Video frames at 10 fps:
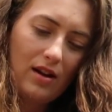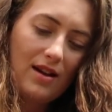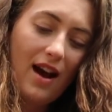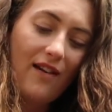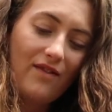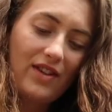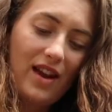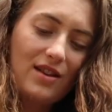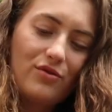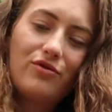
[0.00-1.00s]
Yeah,
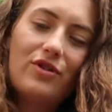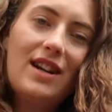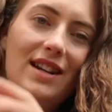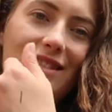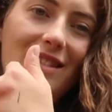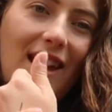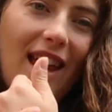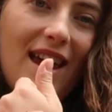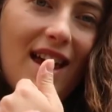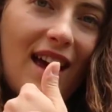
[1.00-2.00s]
it's really
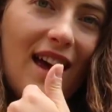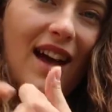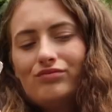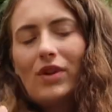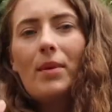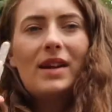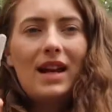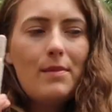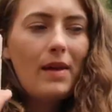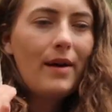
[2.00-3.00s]
sticky. I'm gonna
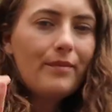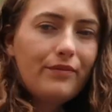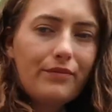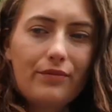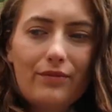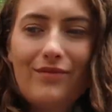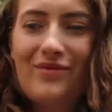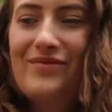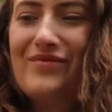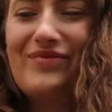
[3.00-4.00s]
keep that.
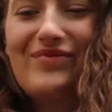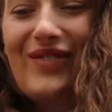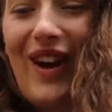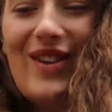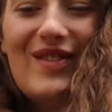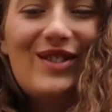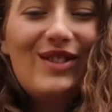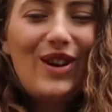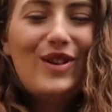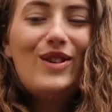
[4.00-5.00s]
I'm gonna be
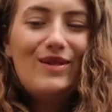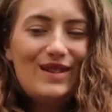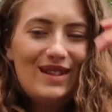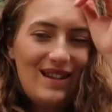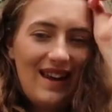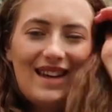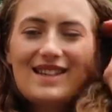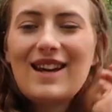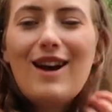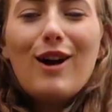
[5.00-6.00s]
so useless at
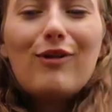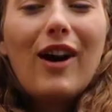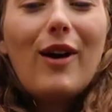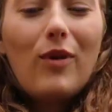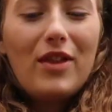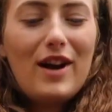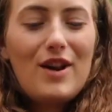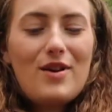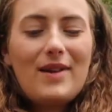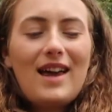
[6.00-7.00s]
this. Right, one thing
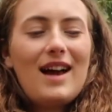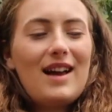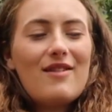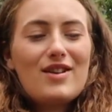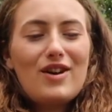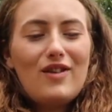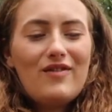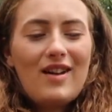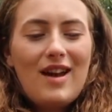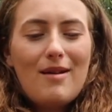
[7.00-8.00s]
I know I can get rid
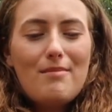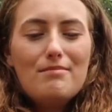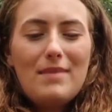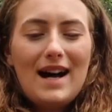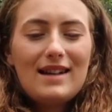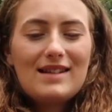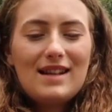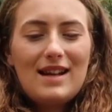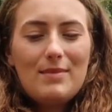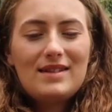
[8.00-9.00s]
of. Matte
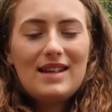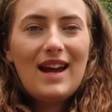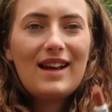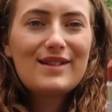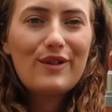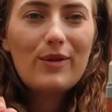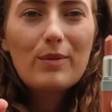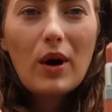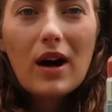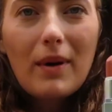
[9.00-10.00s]
lipsticks from
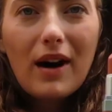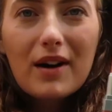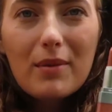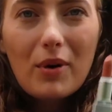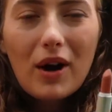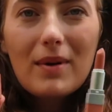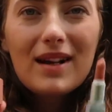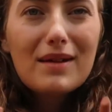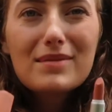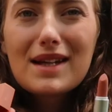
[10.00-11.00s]
Primark. Primark
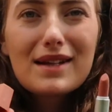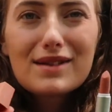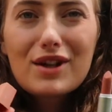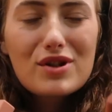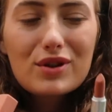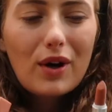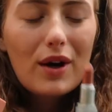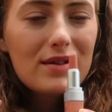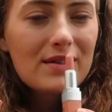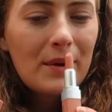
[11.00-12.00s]
lipsticks are just
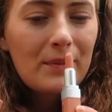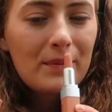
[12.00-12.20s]
gross.